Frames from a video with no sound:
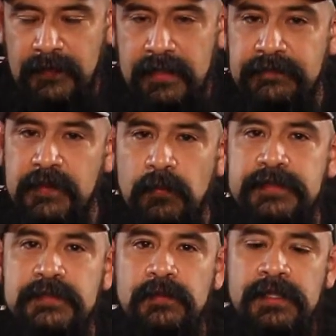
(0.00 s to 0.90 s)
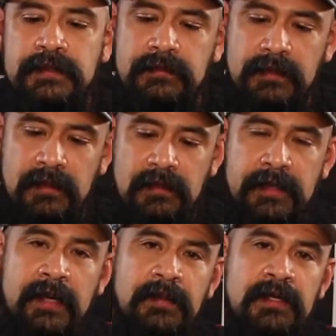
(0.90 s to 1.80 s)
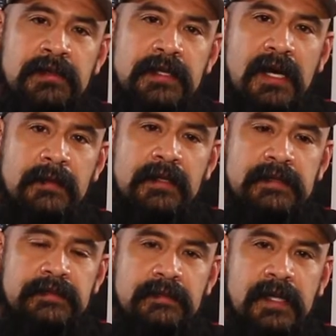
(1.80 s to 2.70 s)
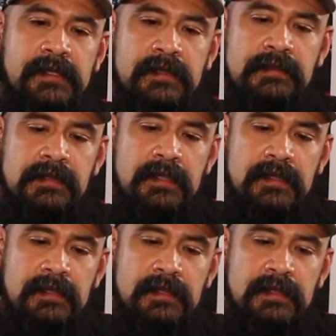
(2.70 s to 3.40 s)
If you would, go down below in the comments right now.